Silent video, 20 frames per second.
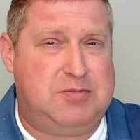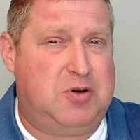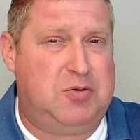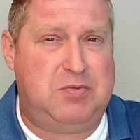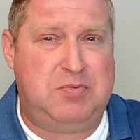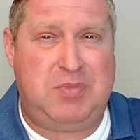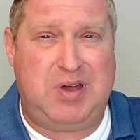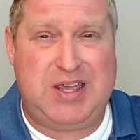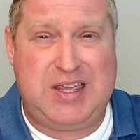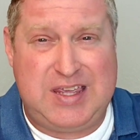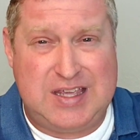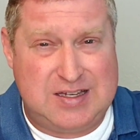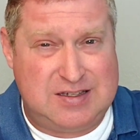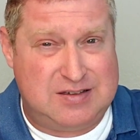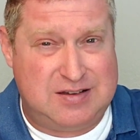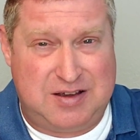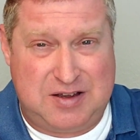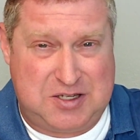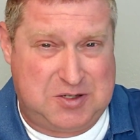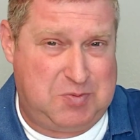moment my kid
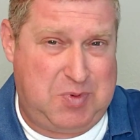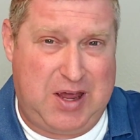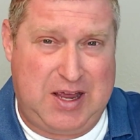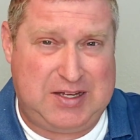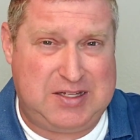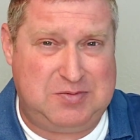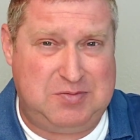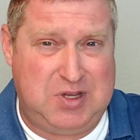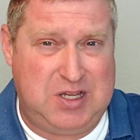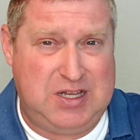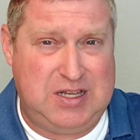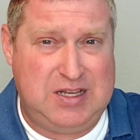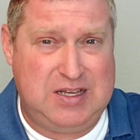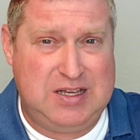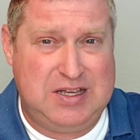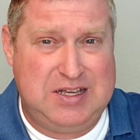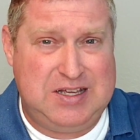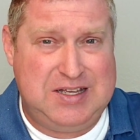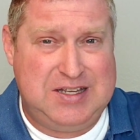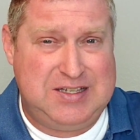talks back to me,
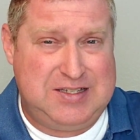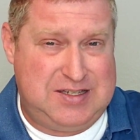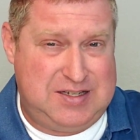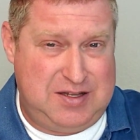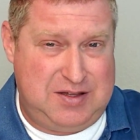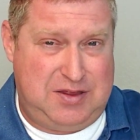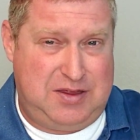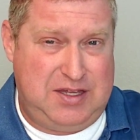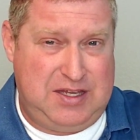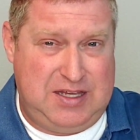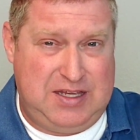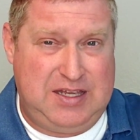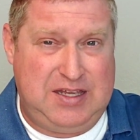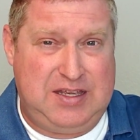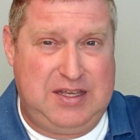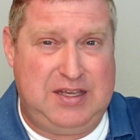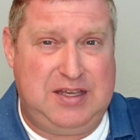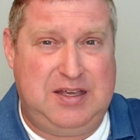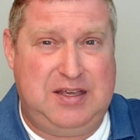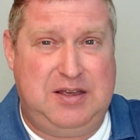to
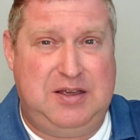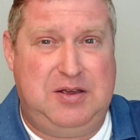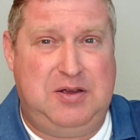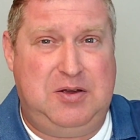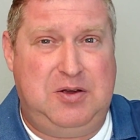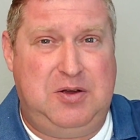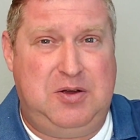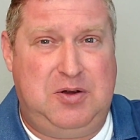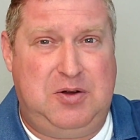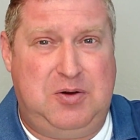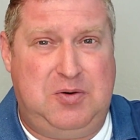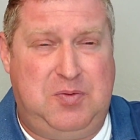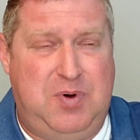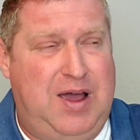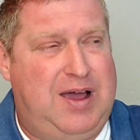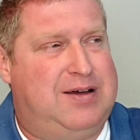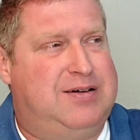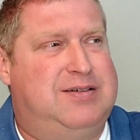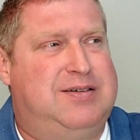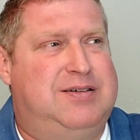think,
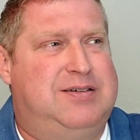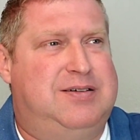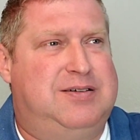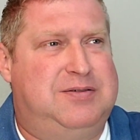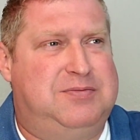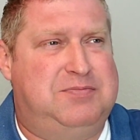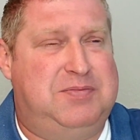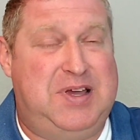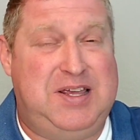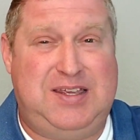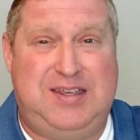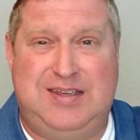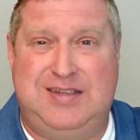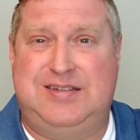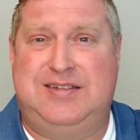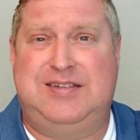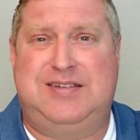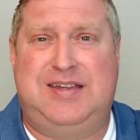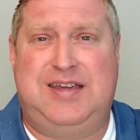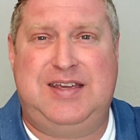wow, my
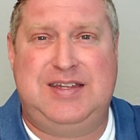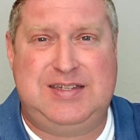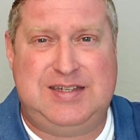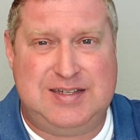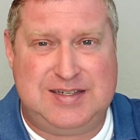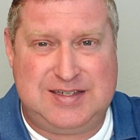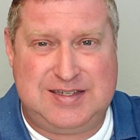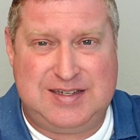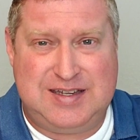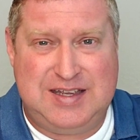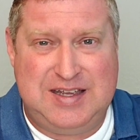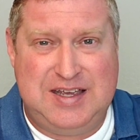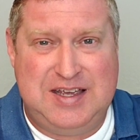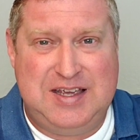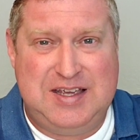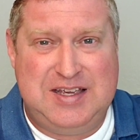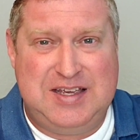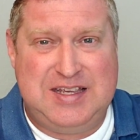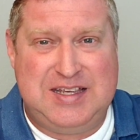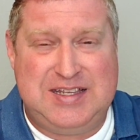kid's a scientist.
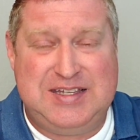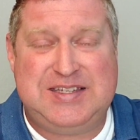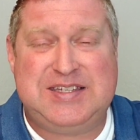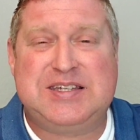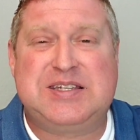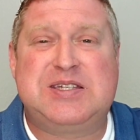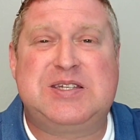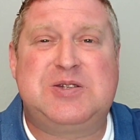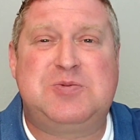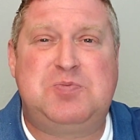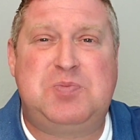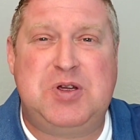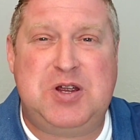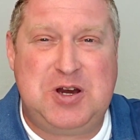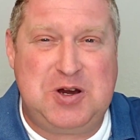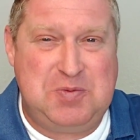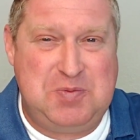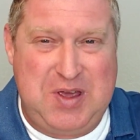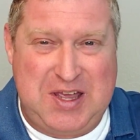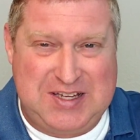He's
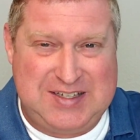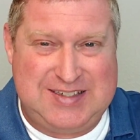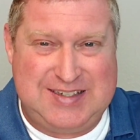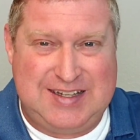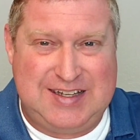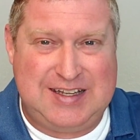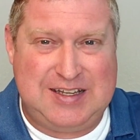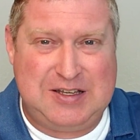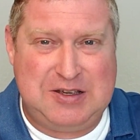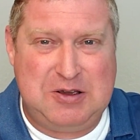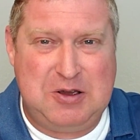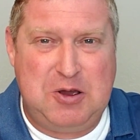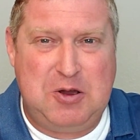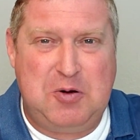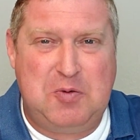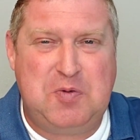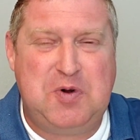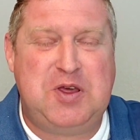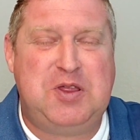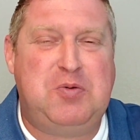experimenting
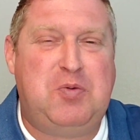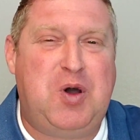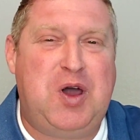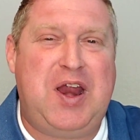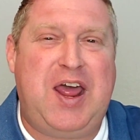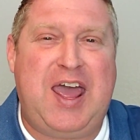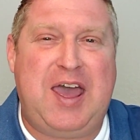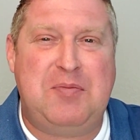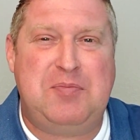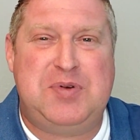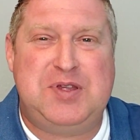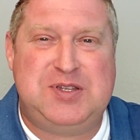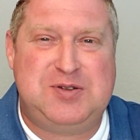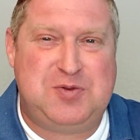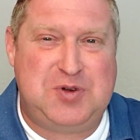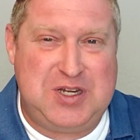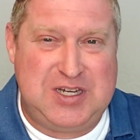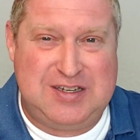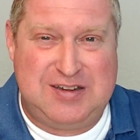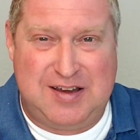with what happens
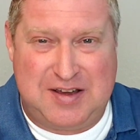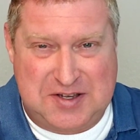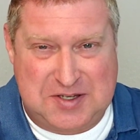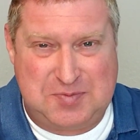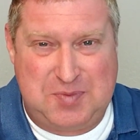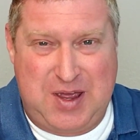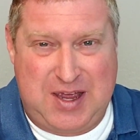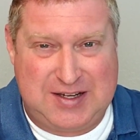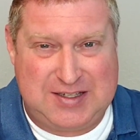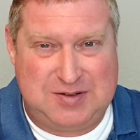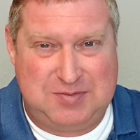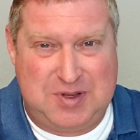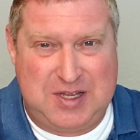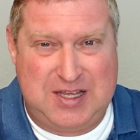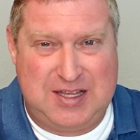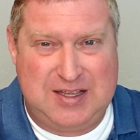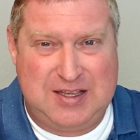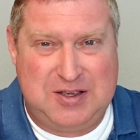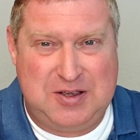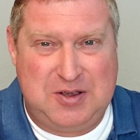when he talks back to
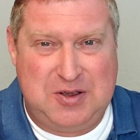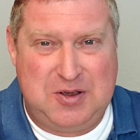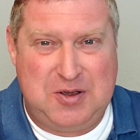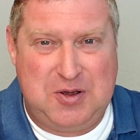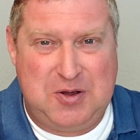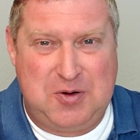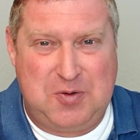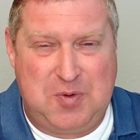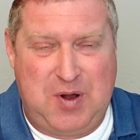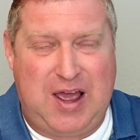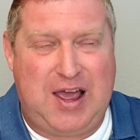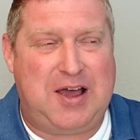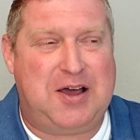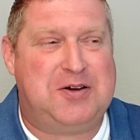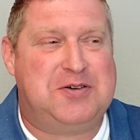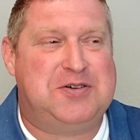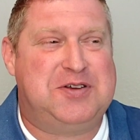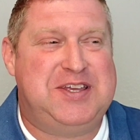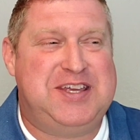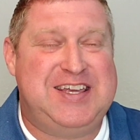me.
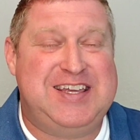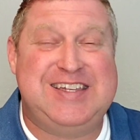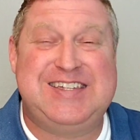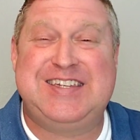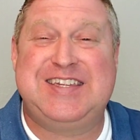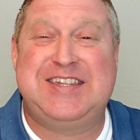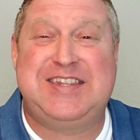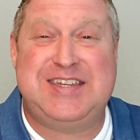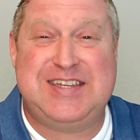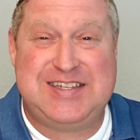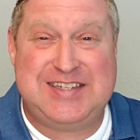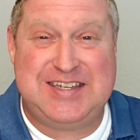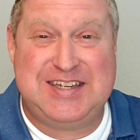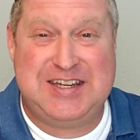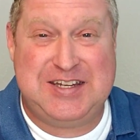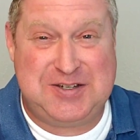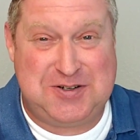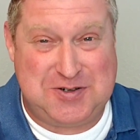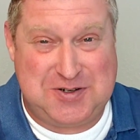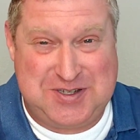Wow, isn't this an
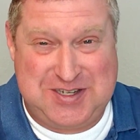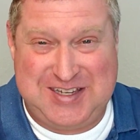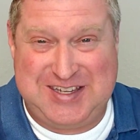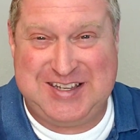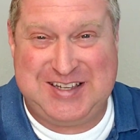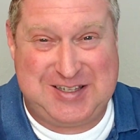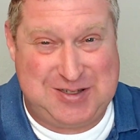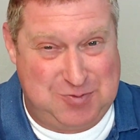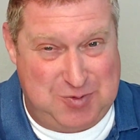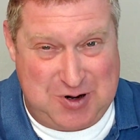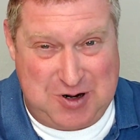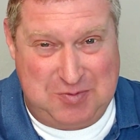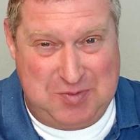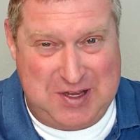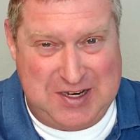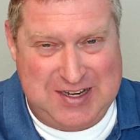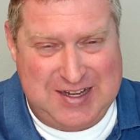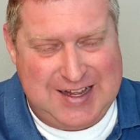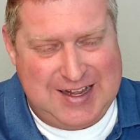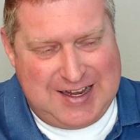interesting
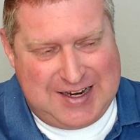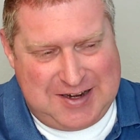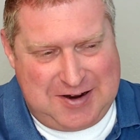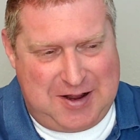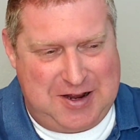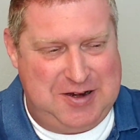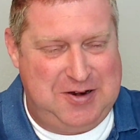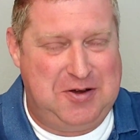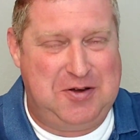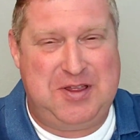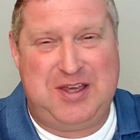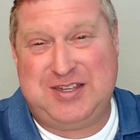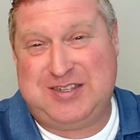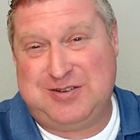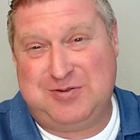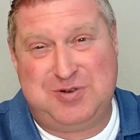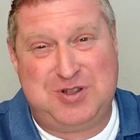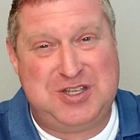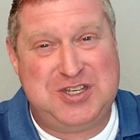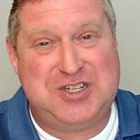experiment? Now, I know that's
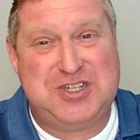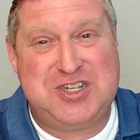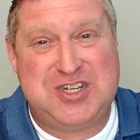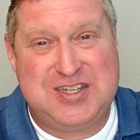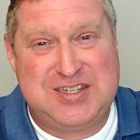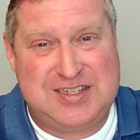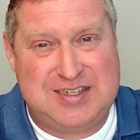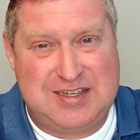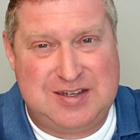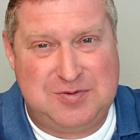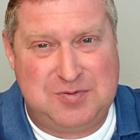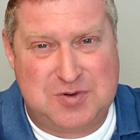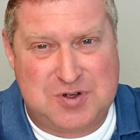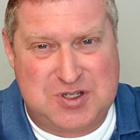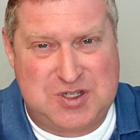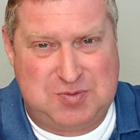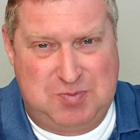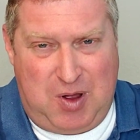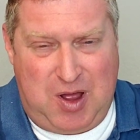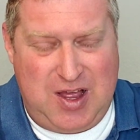a really cheesy
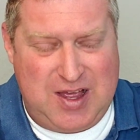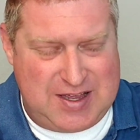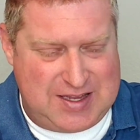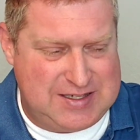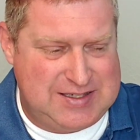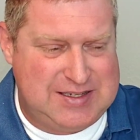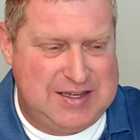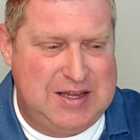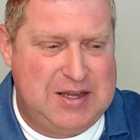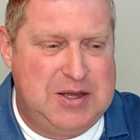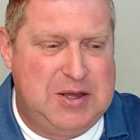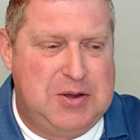response,